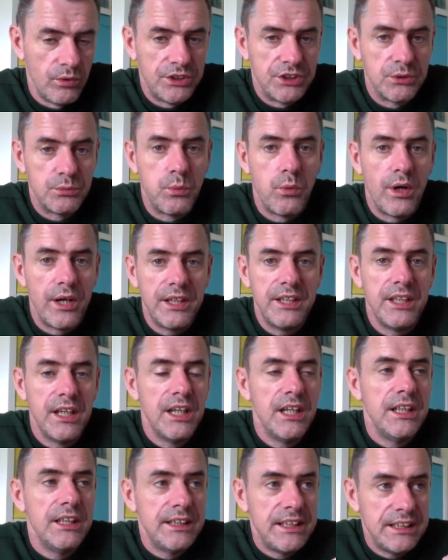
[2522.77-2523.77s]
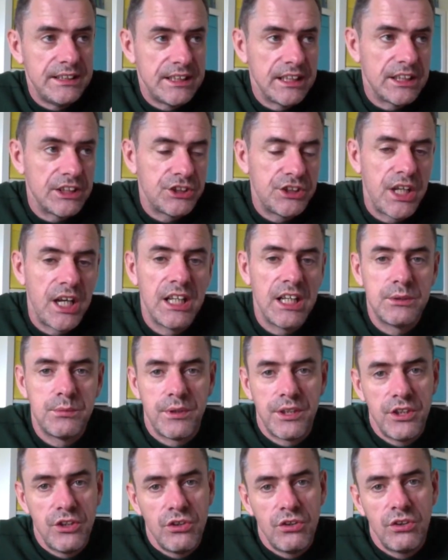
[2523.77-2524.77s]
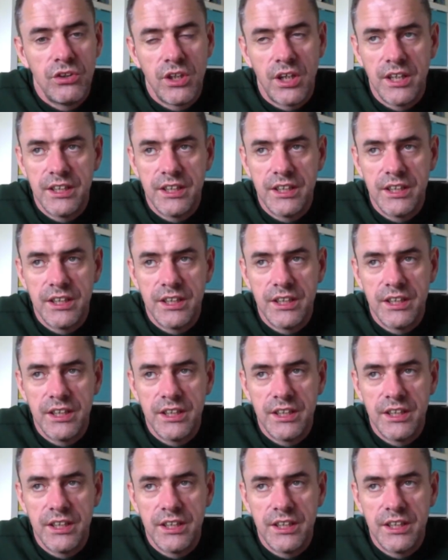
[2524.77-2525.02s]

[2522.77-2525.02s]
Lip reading: which is why these little channels where the young